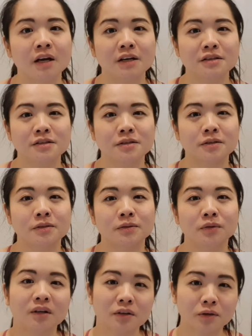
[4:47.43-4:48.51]
So
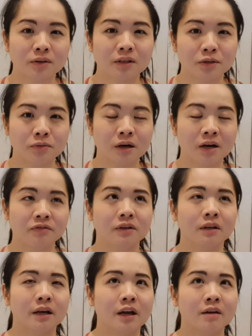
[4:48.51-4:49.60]
not only do I
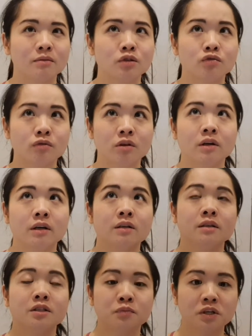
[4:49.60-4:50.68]
feel like I'm stronger,
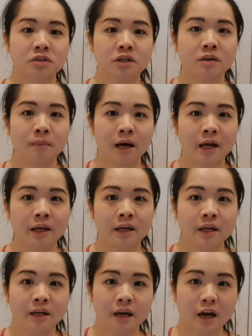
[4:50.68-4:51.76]
especially in my
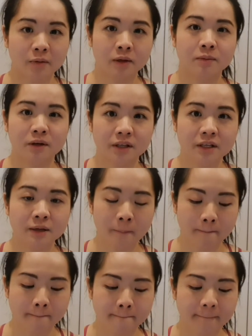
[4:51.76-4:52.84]
upper body
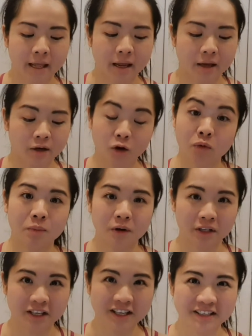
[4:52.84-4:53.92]
and lower
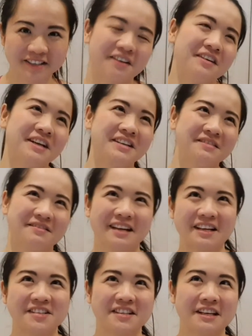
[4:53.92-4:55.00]
body. Sorry,
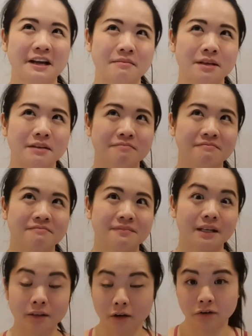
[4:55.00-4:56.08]
actually, I mean
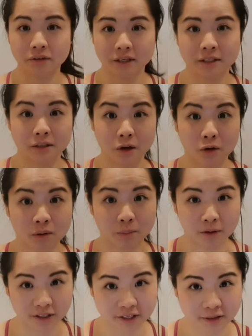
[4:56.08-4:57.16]
a lot of it is lower
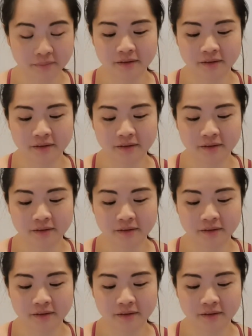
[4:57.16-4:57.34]
body,